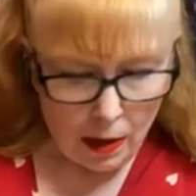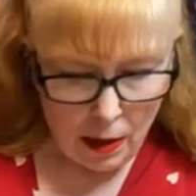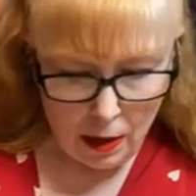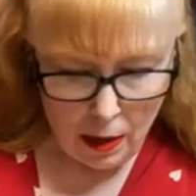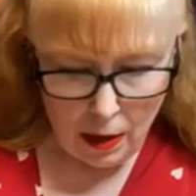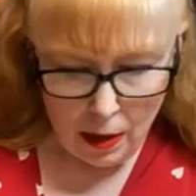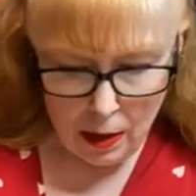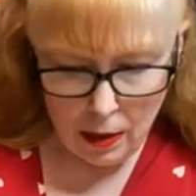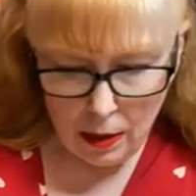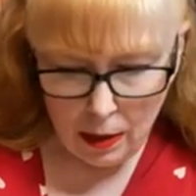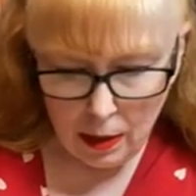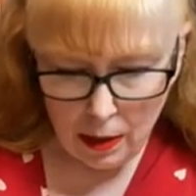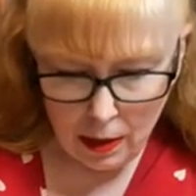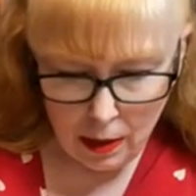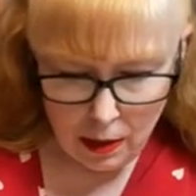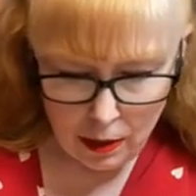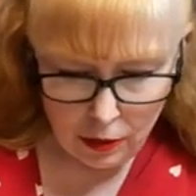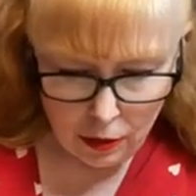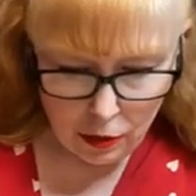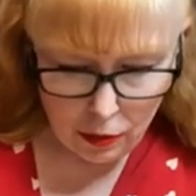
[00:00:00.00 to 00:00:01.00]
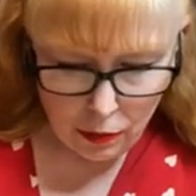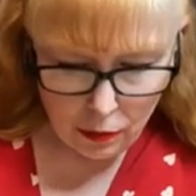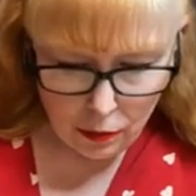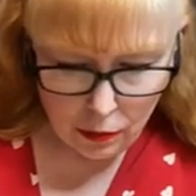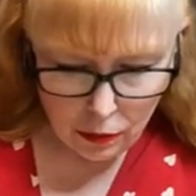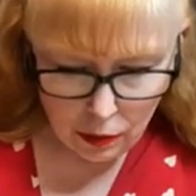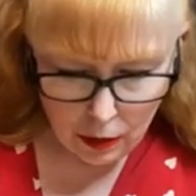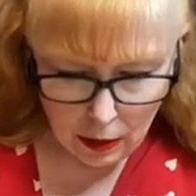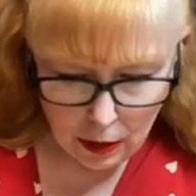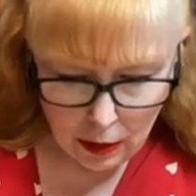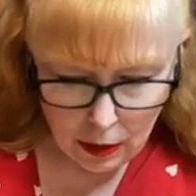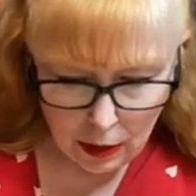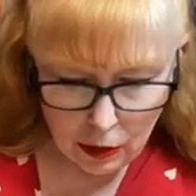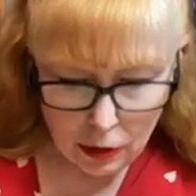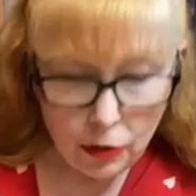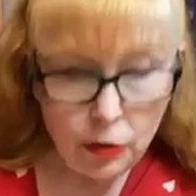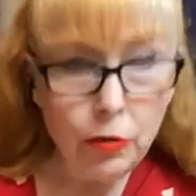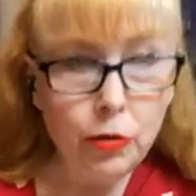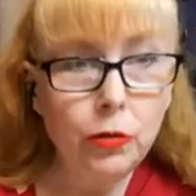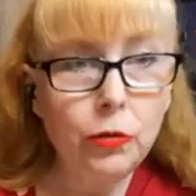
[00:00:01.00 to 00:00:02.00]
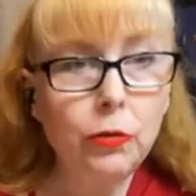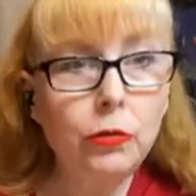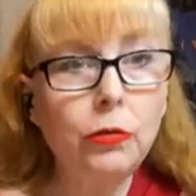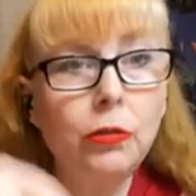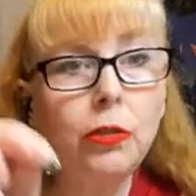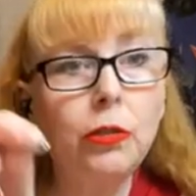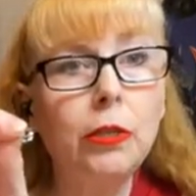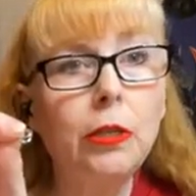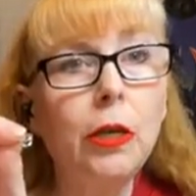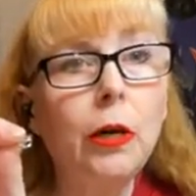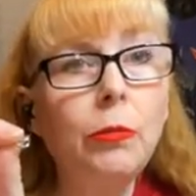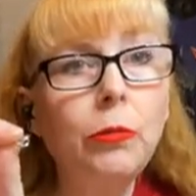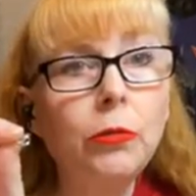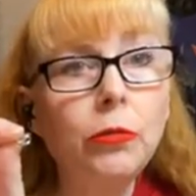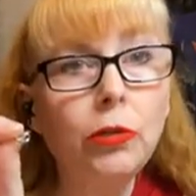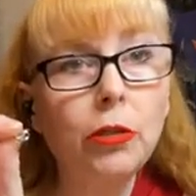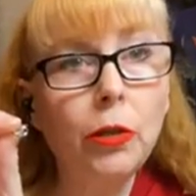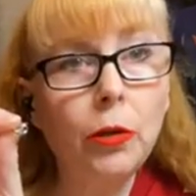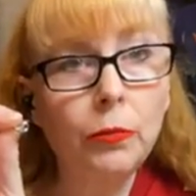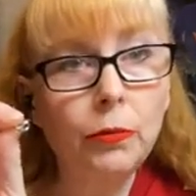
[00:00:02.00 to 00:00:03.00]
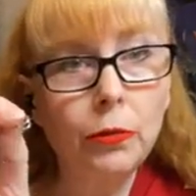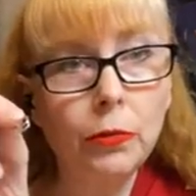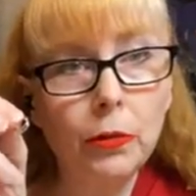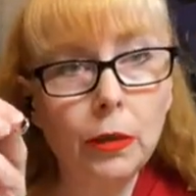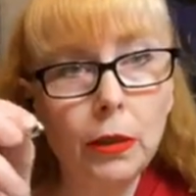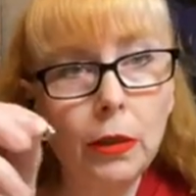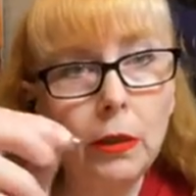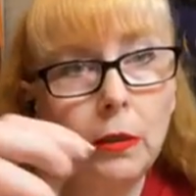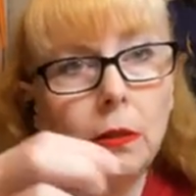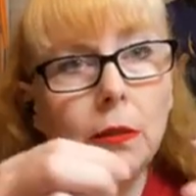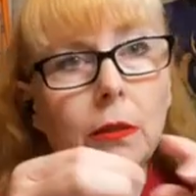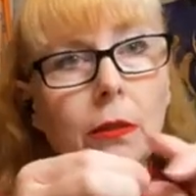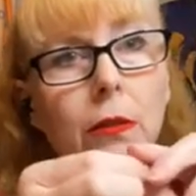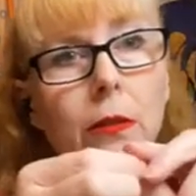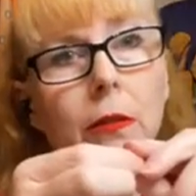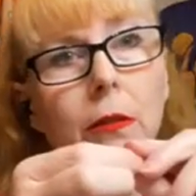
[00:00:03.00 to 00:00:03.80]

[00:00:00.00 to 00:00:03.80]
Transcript: and then you will need 2 double jump rings.